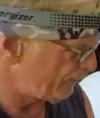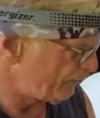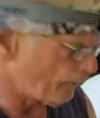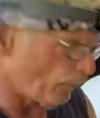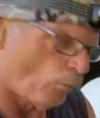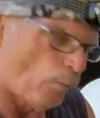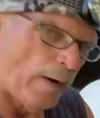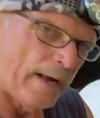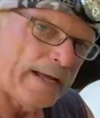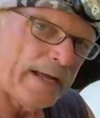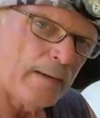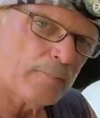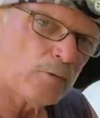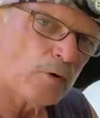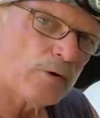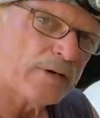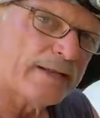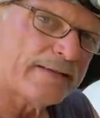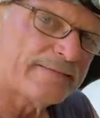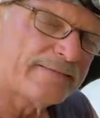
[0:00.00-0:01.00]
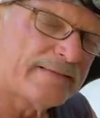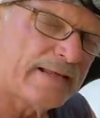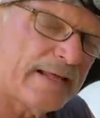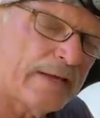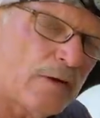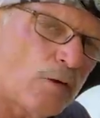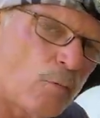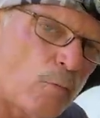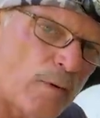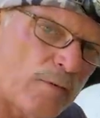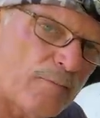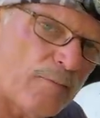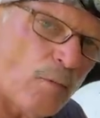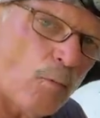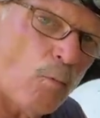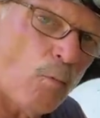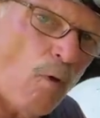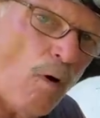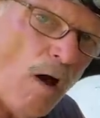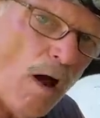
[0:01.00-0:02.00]
The way I'm going to deal with the
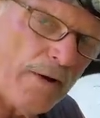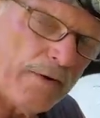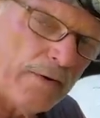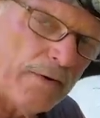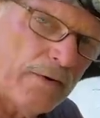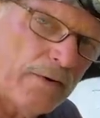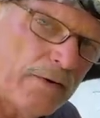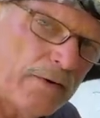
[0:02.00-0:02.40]
water